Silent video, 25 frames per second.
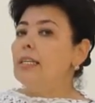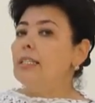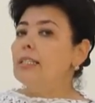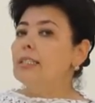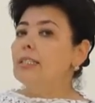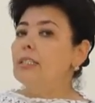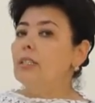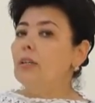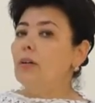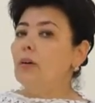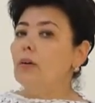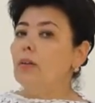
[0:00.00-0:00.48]

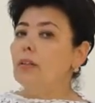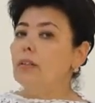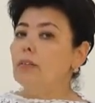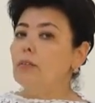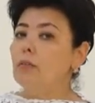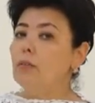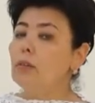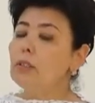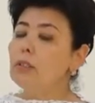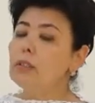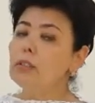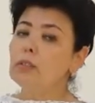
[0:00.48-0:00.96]

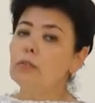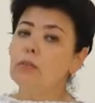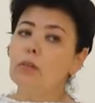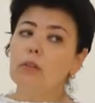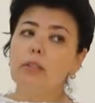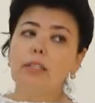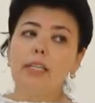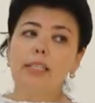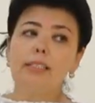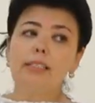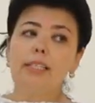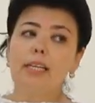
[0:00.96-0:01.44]
So first of
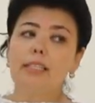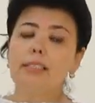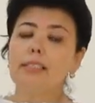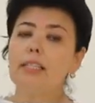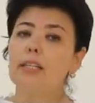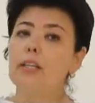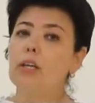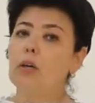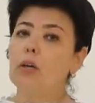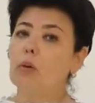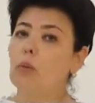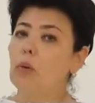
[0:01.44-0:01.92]
all, let's
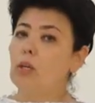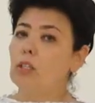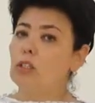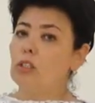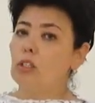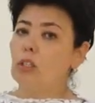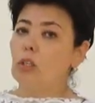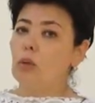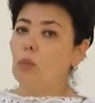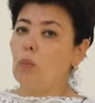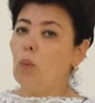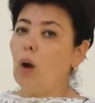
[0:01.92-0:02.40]
answer the
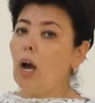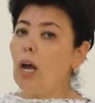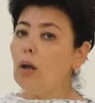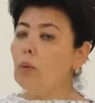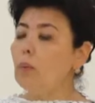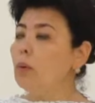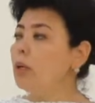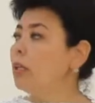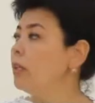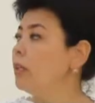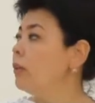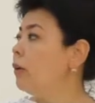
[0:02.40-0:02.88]
question,
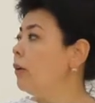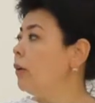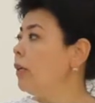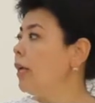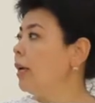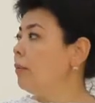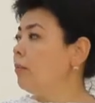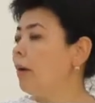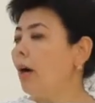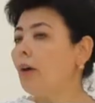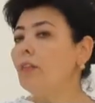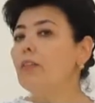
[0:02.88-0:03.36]
why we learn
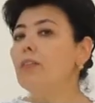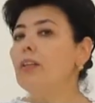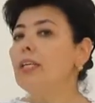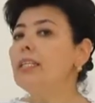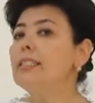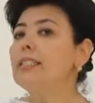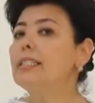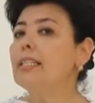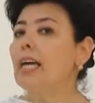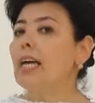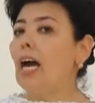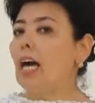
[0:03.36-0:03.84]
about
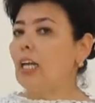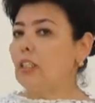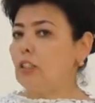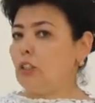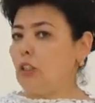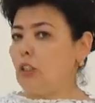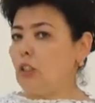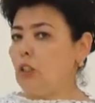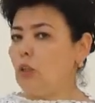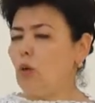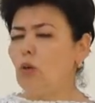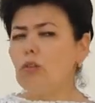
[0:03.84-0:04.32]
this
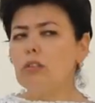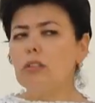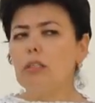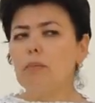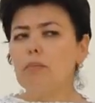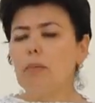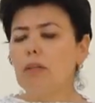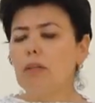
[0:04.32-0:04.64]
country, not